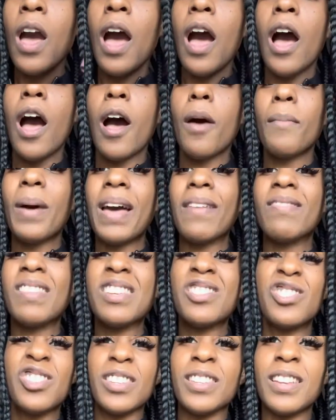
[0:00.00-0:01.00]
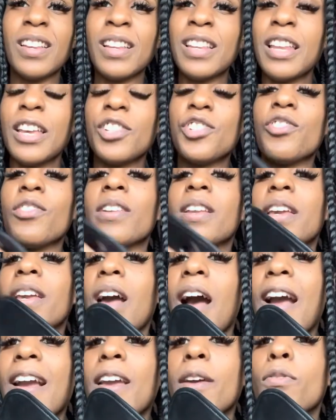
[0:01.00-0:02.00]
Um, and this literally,
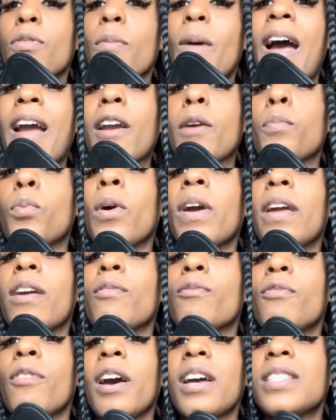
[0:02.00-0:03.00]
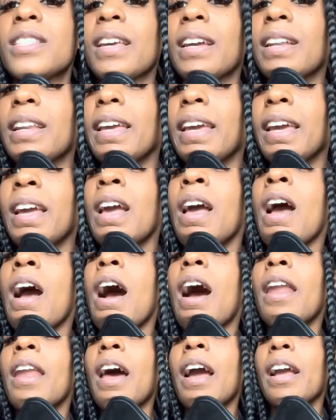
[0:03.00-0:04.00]
I could I could put it in vertically
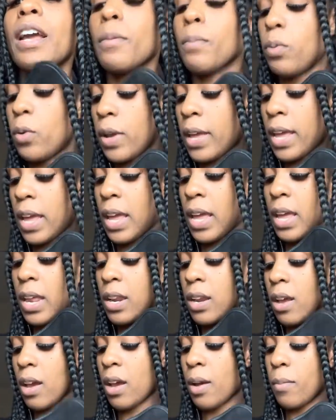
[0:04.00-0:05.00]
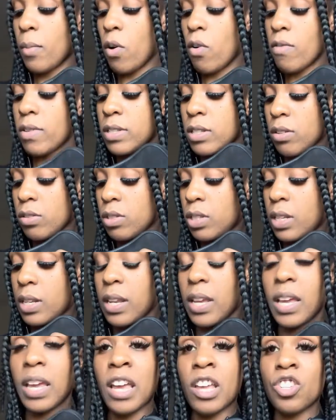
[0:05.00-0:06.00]
and I can put it in um,
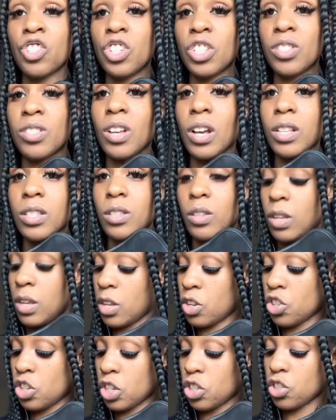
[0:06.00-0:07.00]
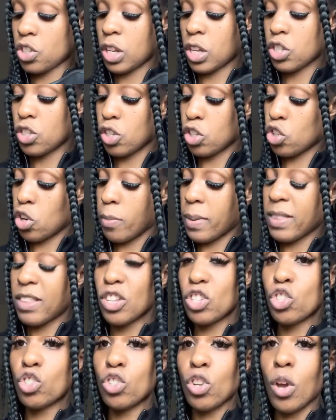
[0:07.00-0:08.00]
horizontally. It just does it just does the job. And
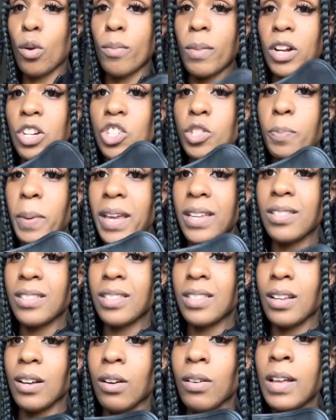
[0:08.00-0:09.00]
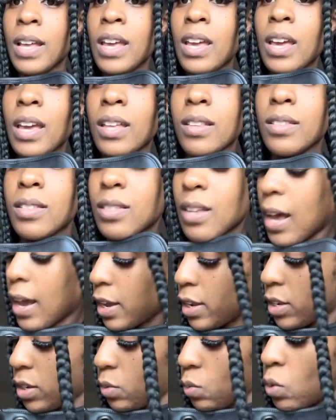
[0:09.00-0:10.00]
there's so much space still
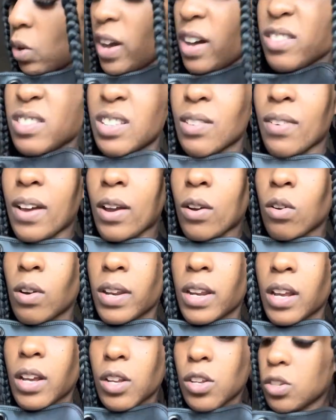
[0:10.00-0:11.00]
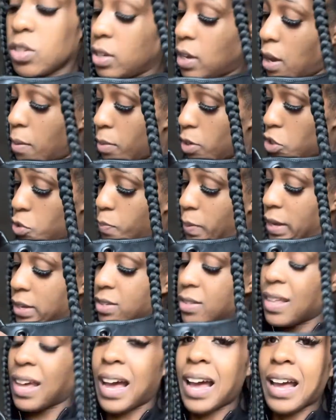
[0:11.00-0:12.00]
inside. What else have I got in here? You see how much
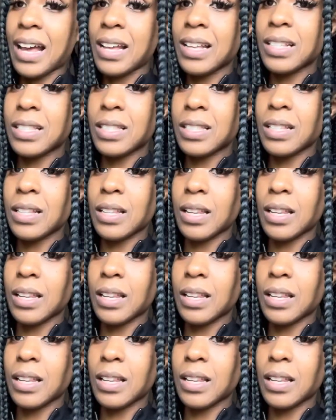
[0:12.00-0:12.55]
space that has?